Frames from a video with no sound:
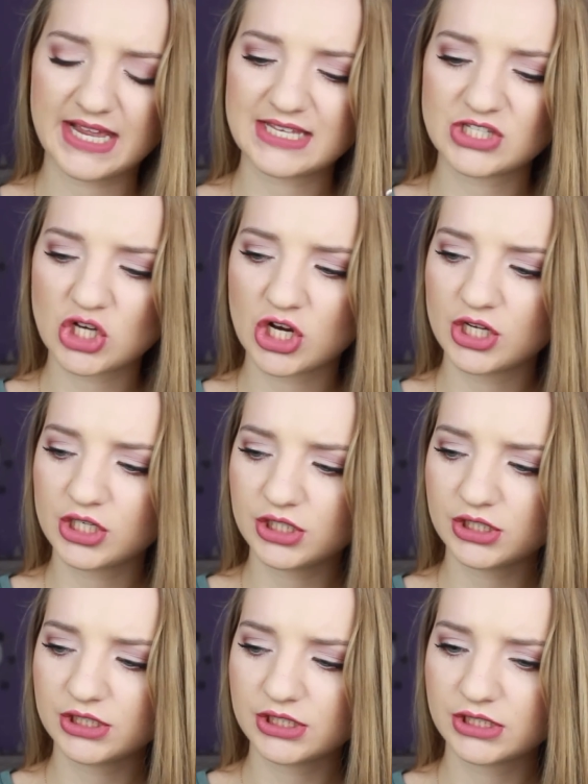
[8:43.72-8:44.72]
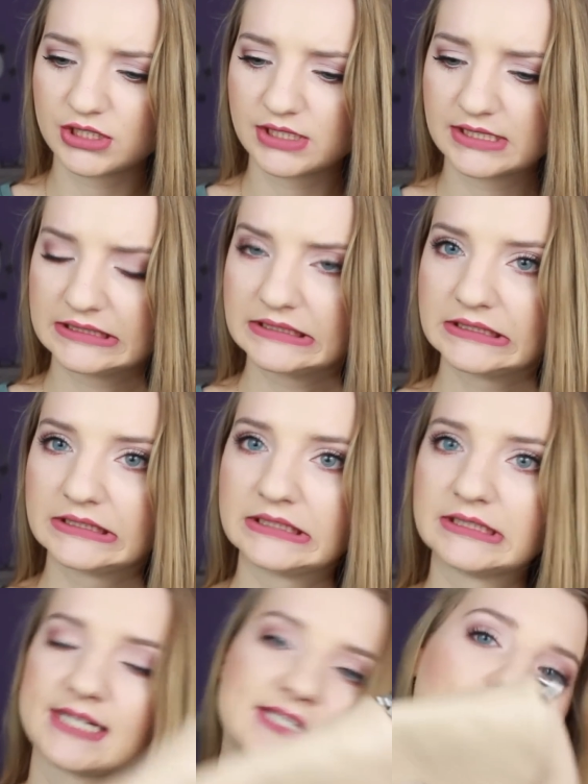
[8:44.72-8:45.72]
It's called
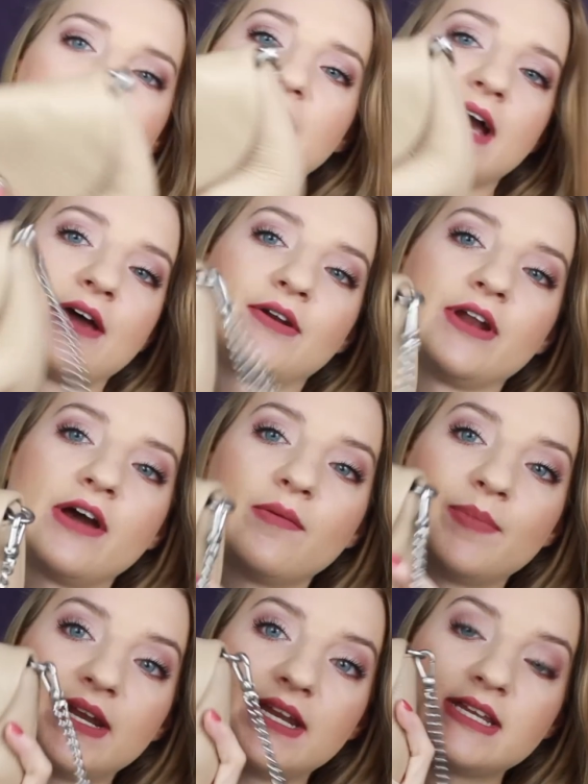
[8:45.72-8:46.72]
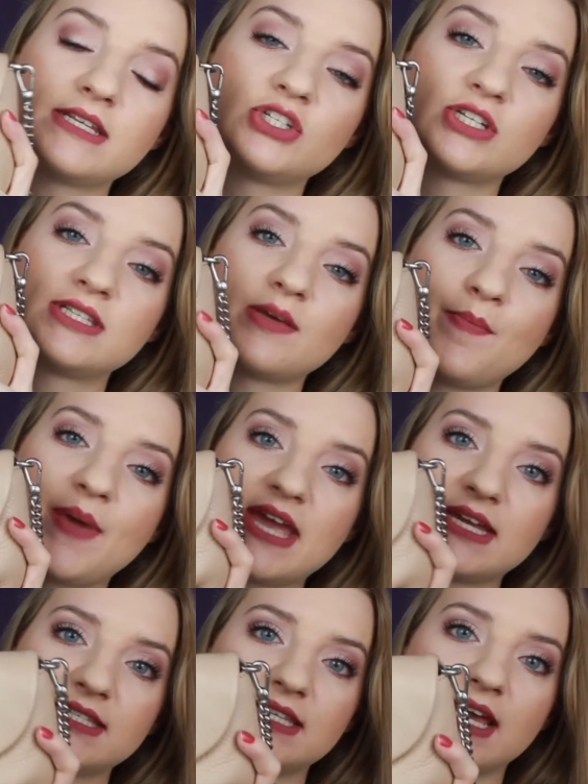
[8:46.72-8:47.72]
something. I don't know. But it is just the
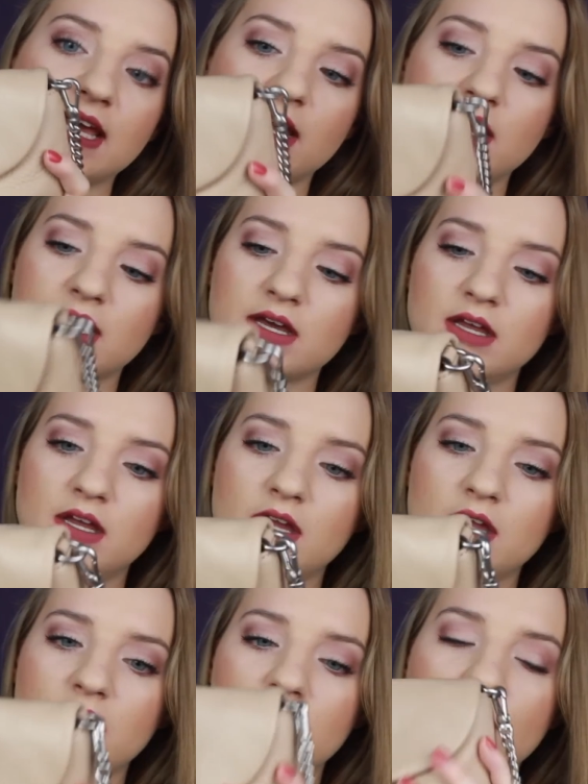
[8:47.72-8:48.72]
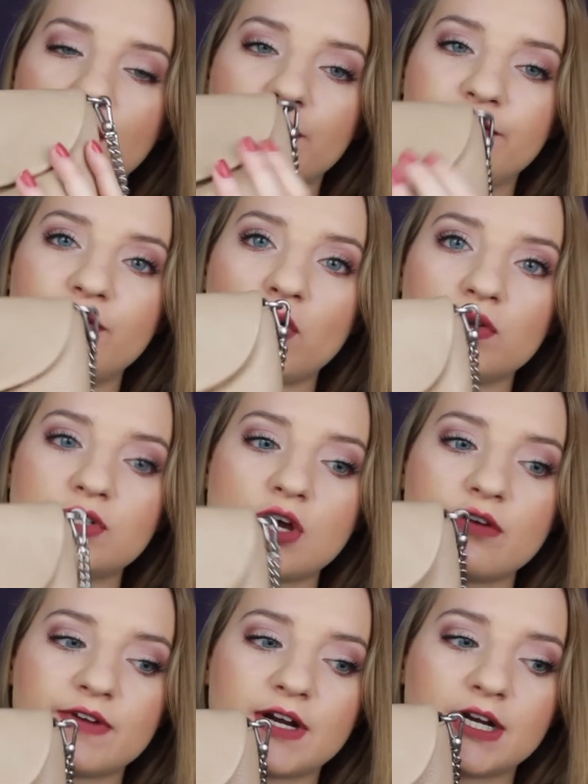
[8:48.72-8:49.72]
basic
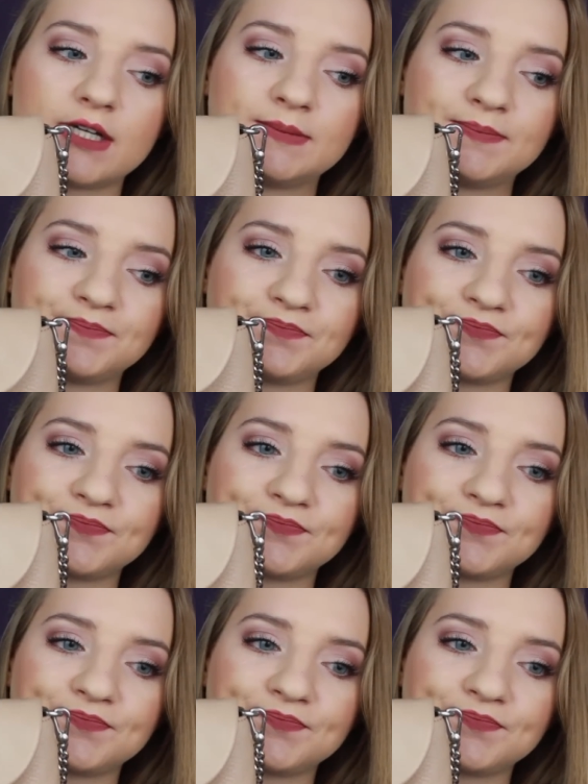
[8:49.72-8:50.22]
fold-over